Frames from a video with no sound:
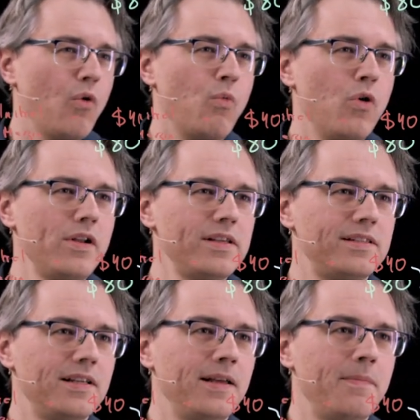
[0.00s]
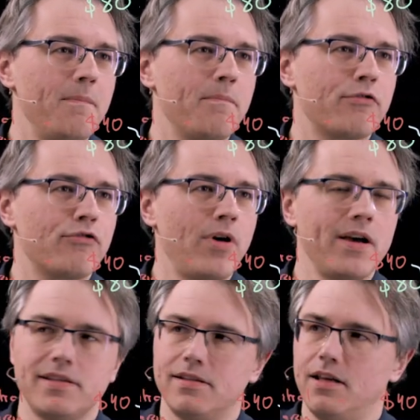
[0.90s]
what is the
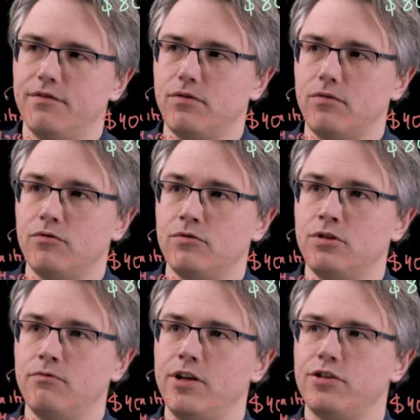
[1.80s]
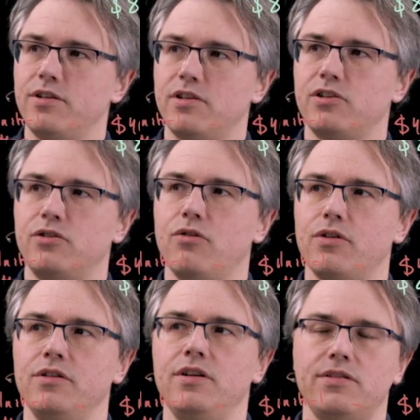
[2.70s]
price level to which the
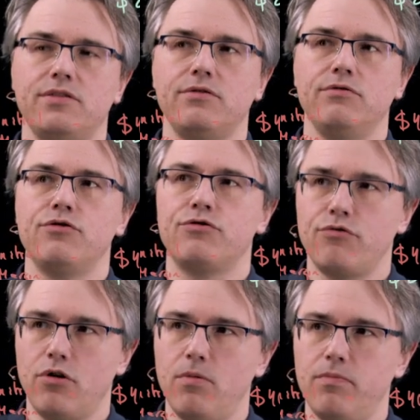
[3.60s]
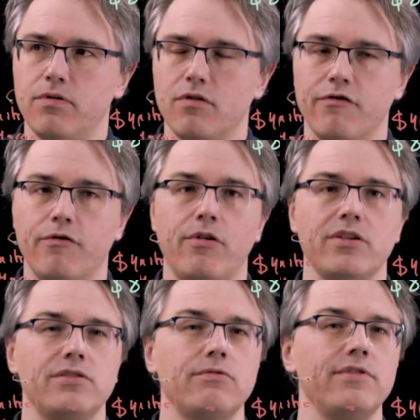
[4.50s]
stock needs to drop for
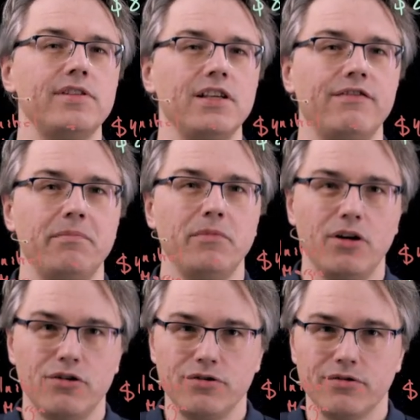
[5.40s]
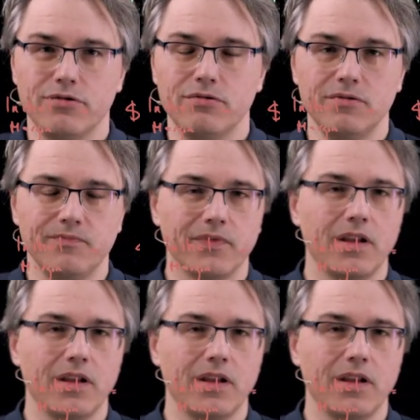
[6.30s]
us to receive a margin call,